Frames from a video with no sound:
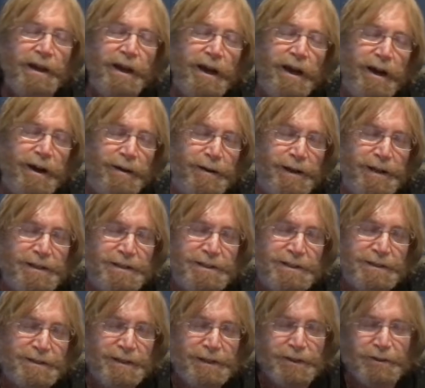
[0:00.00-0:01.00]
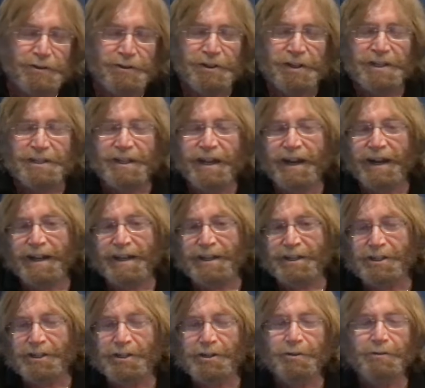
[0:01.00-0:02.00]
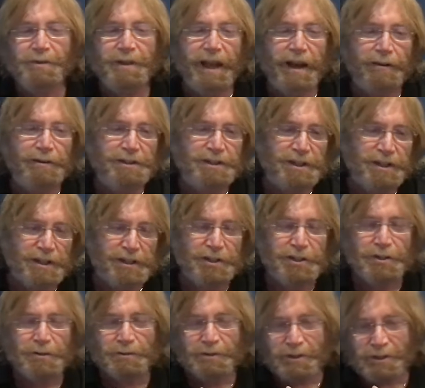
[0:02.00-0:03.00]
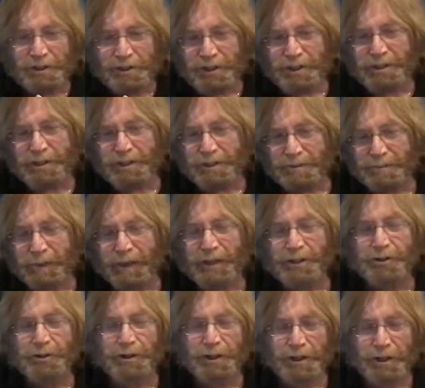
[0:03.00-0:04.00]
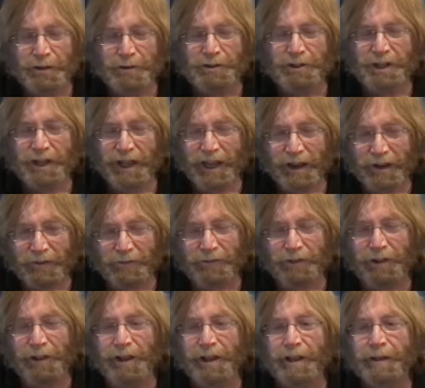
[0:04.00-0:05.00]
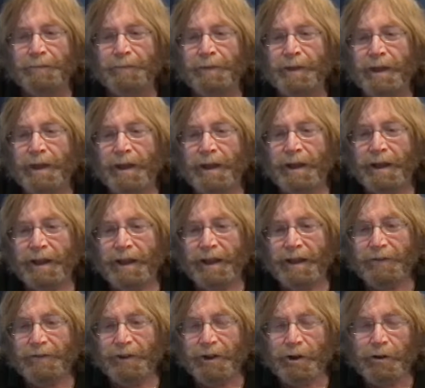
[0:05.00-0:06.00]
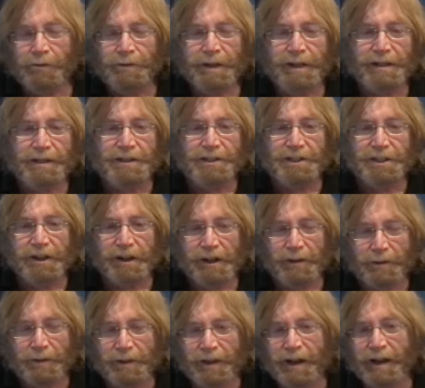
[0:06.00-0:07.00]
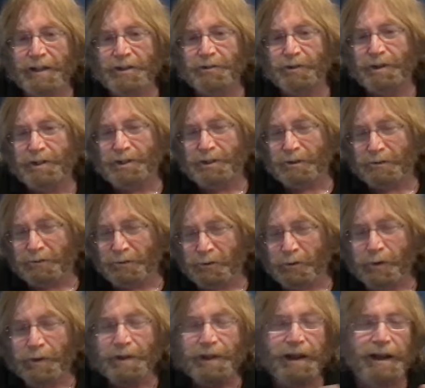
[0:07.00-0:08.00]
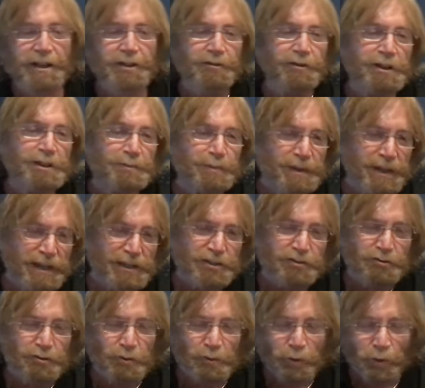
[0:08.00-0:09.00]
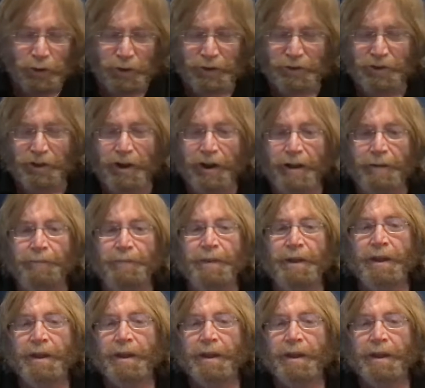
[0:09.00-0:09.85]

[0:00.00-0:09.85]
Uh, it's usually is not an issue. Now it's an issue. So just make sure you use it carefully. If you don't need to study with contrast, don't do it with contrast. But that's true all the time.